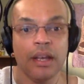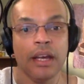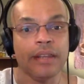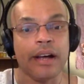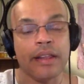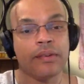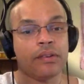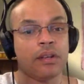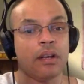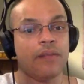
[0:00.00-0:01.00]
And
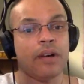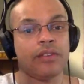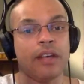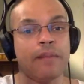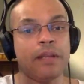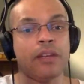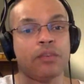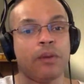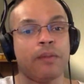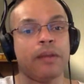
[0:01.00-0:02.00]
others of us have been
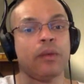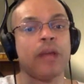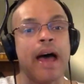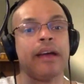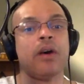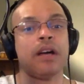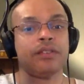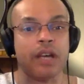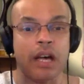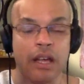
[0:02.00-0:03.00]
experimenting with
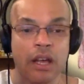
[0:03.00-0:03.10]
ayahuasca,